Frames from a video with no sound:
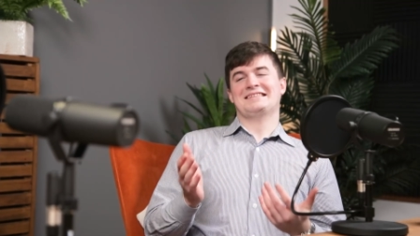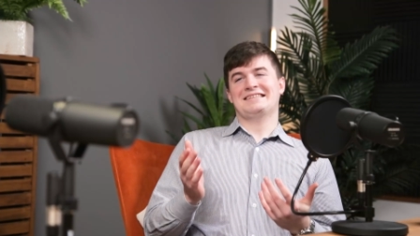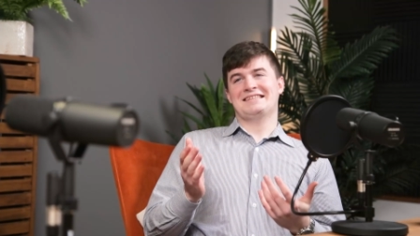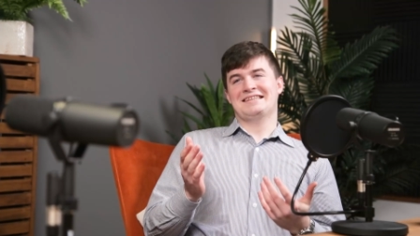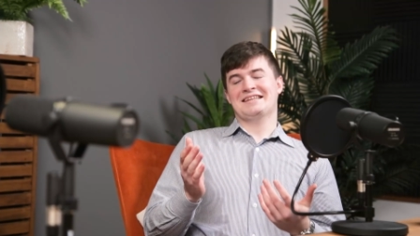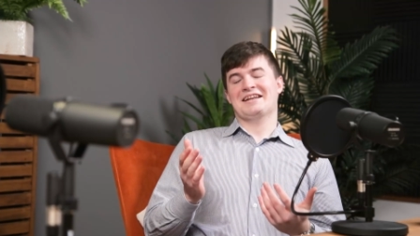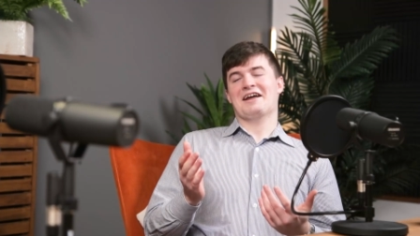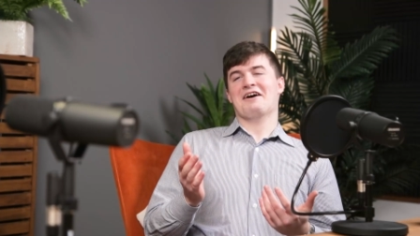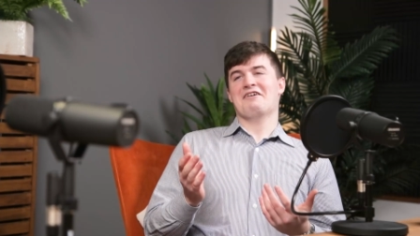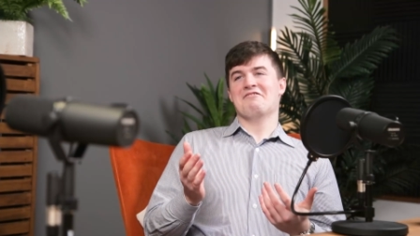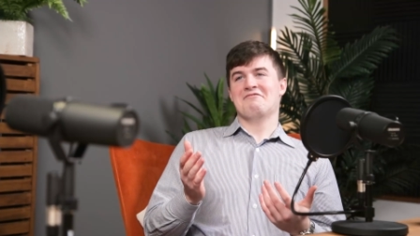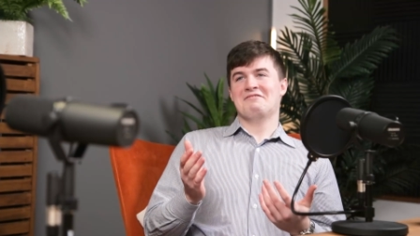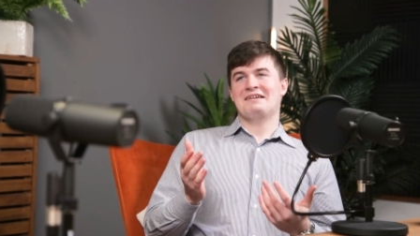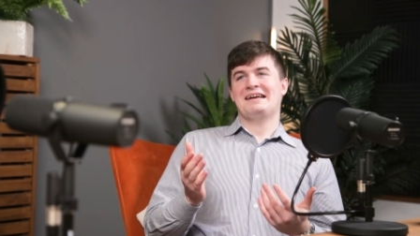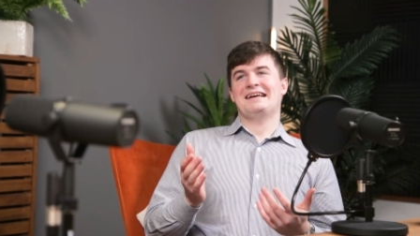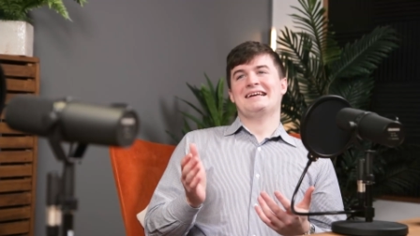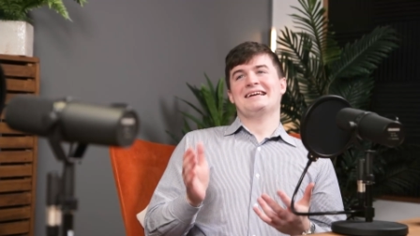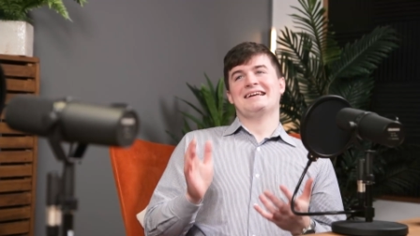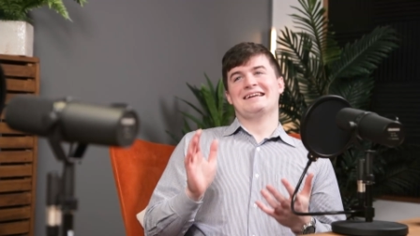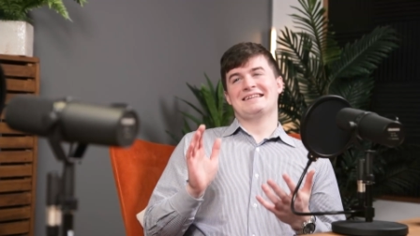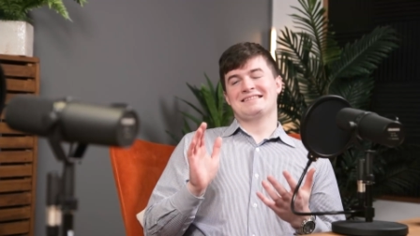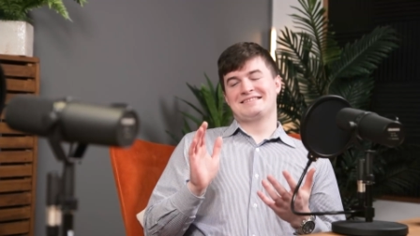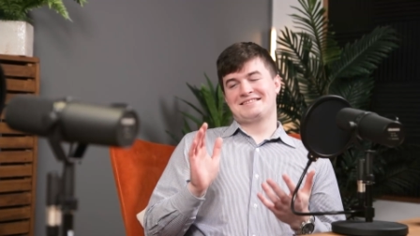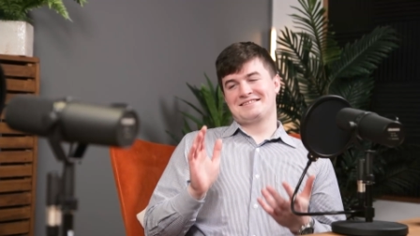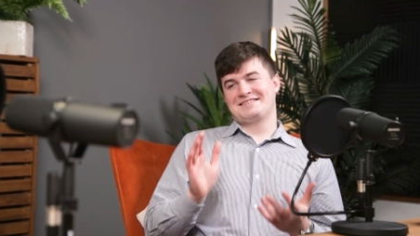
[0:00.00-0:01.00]
you know,
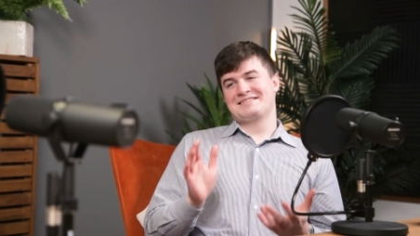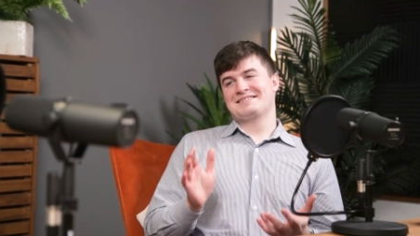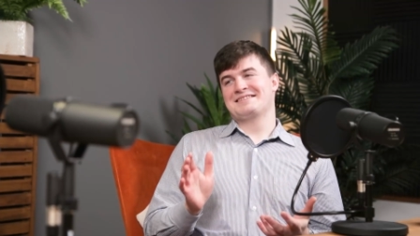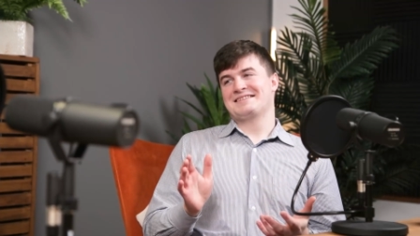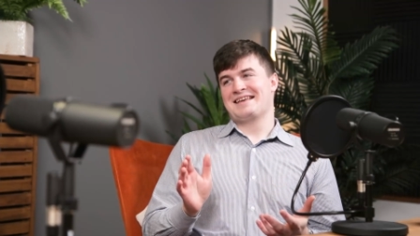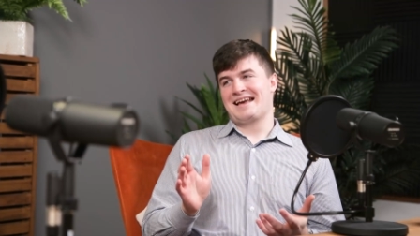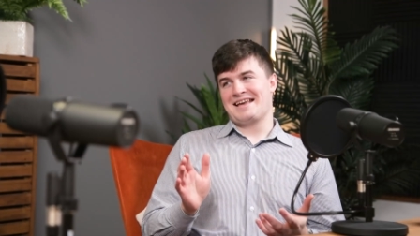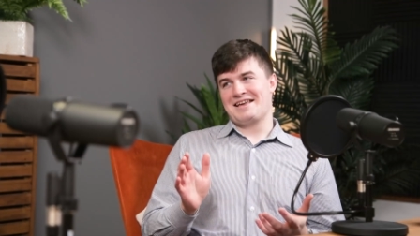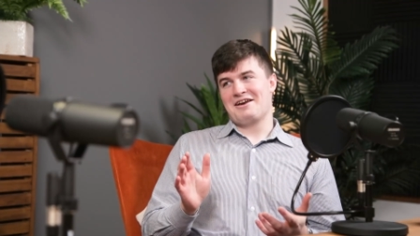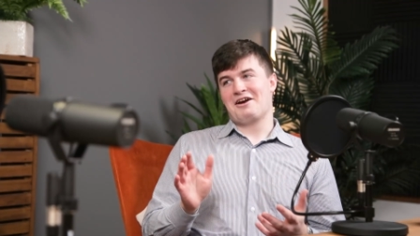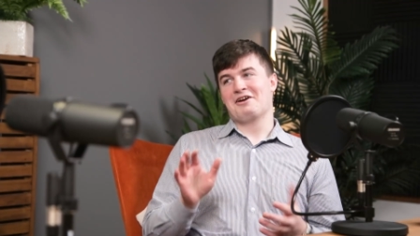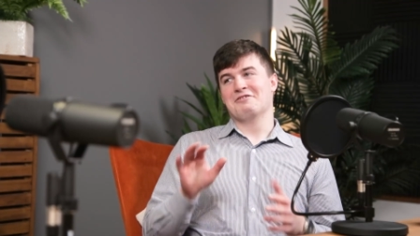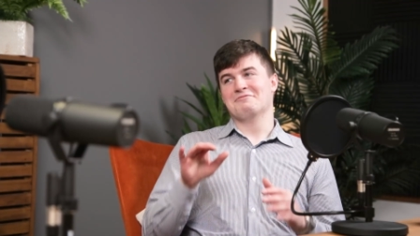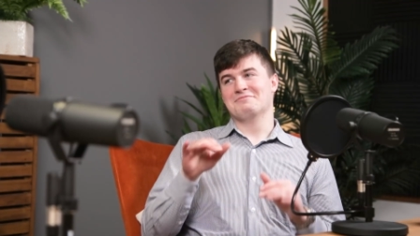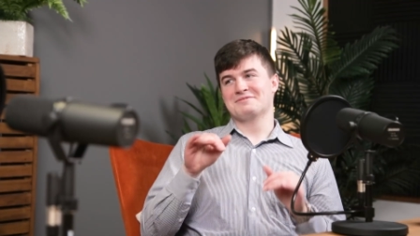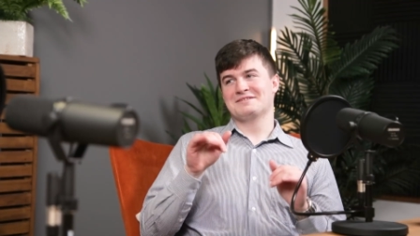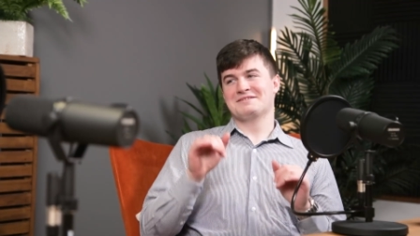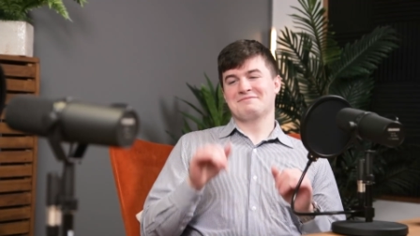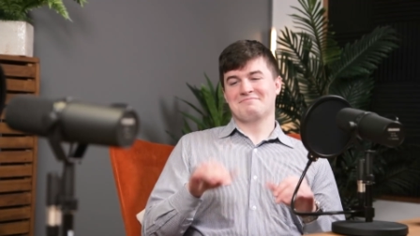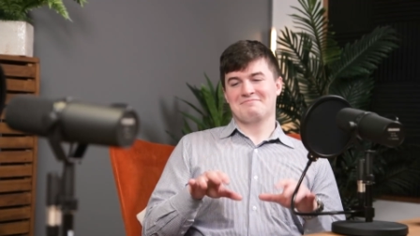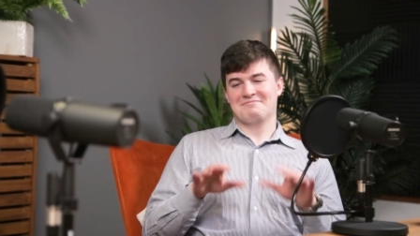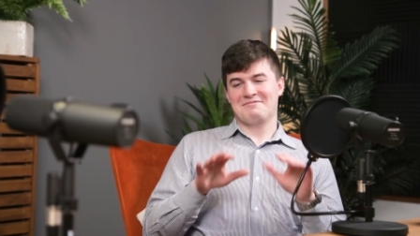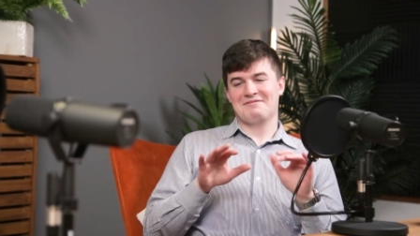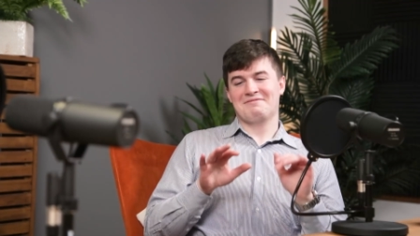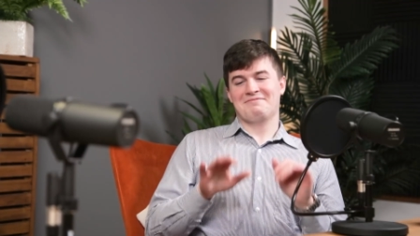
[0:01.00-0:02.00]
get your hopes
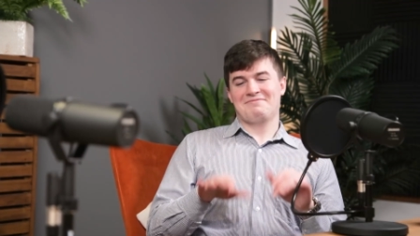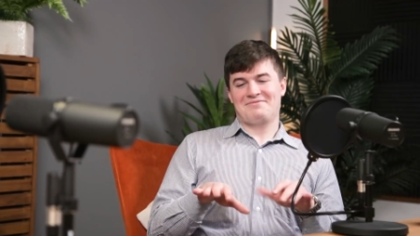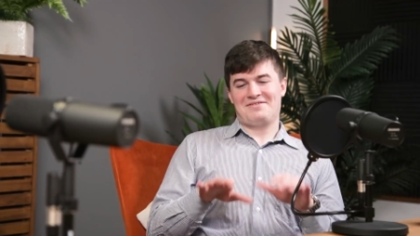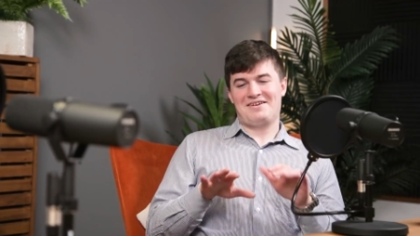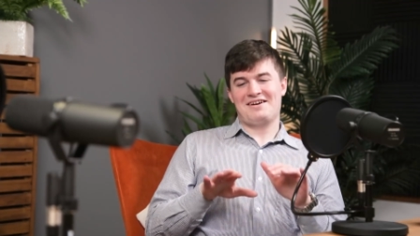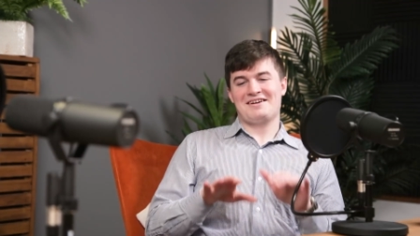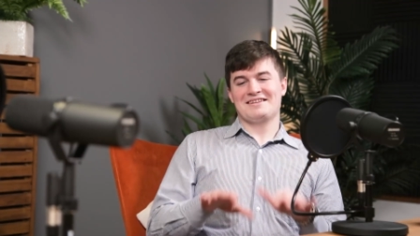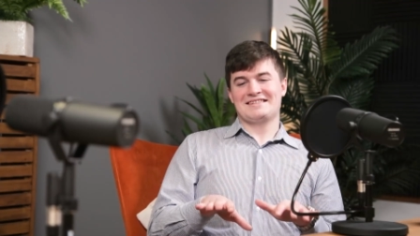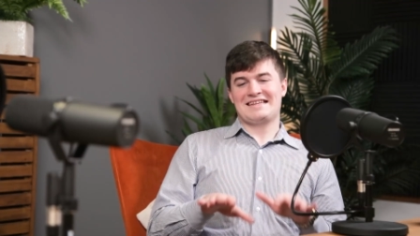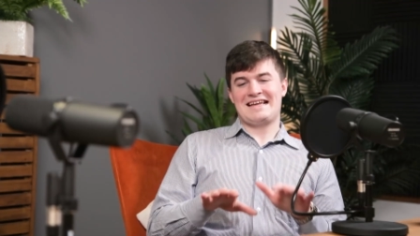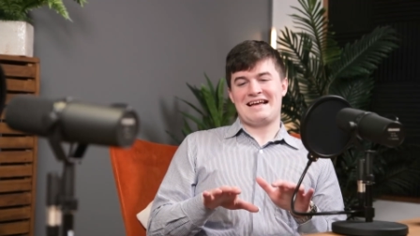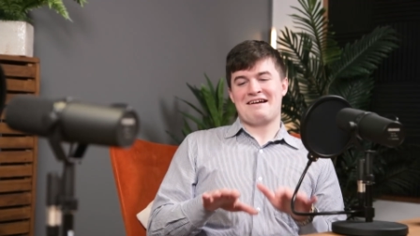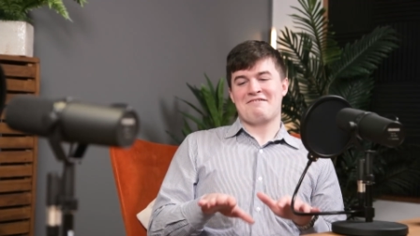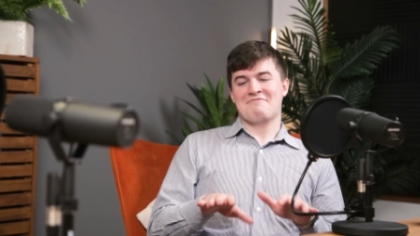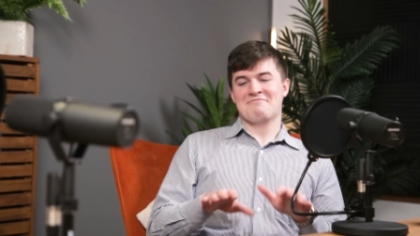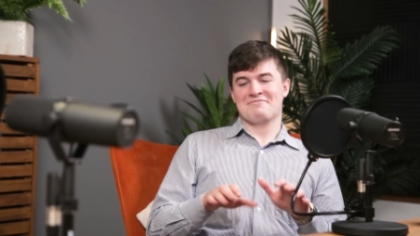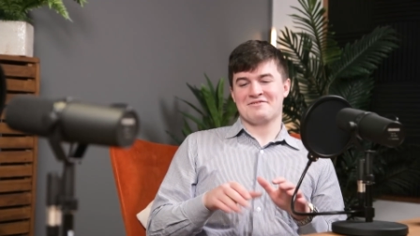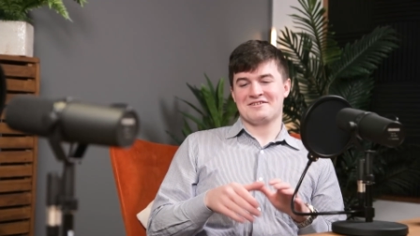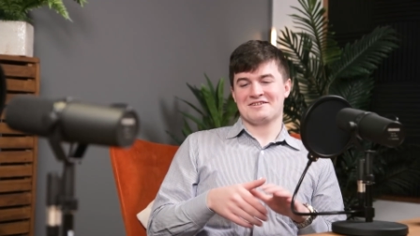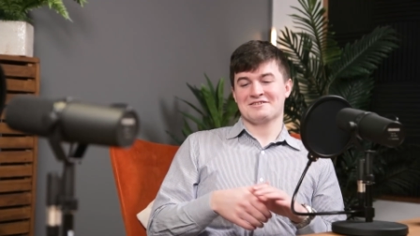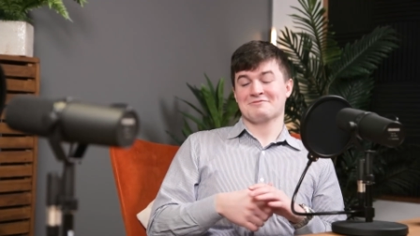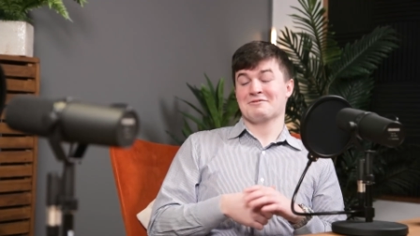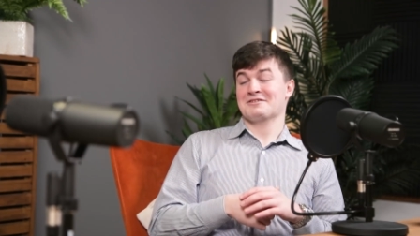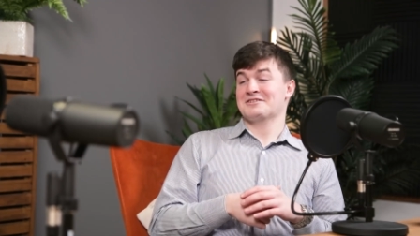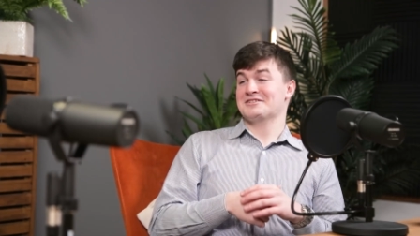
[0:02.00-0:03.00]
far down,
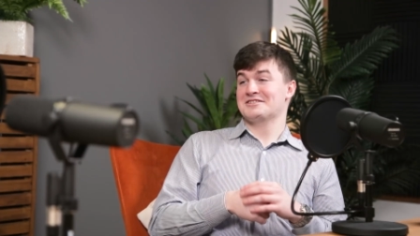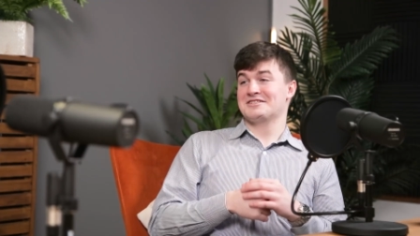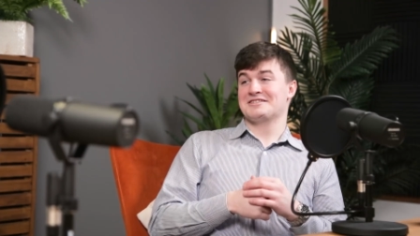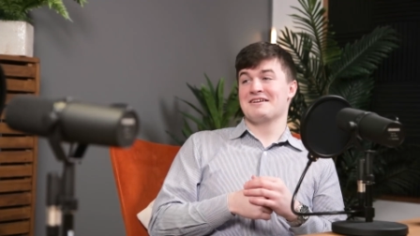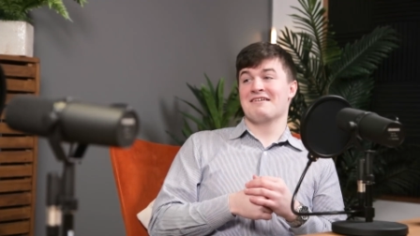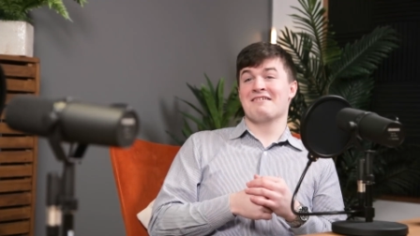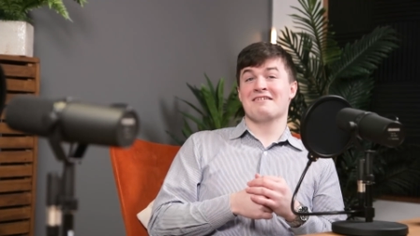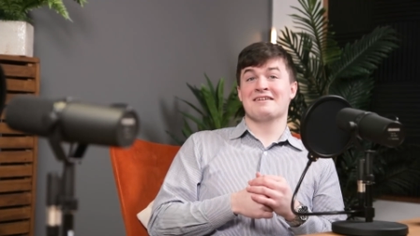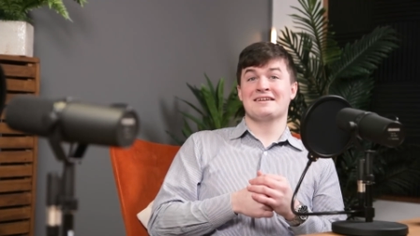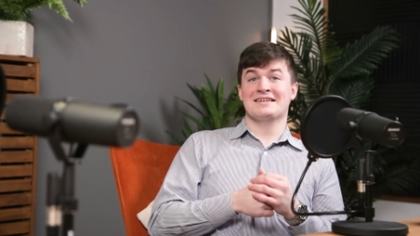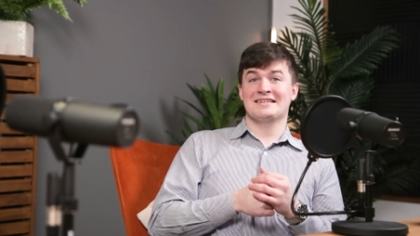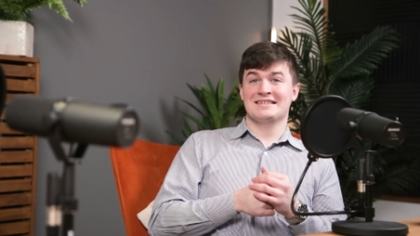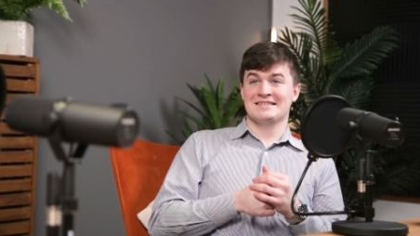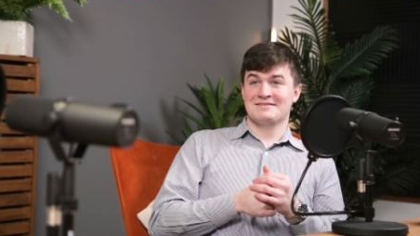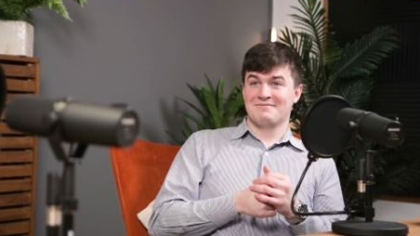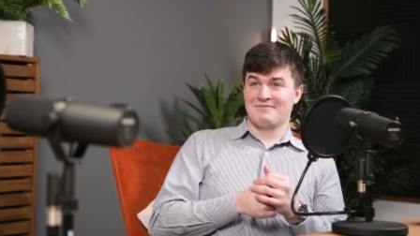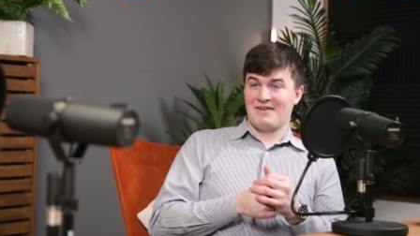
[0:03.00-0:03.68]
because when you start, it is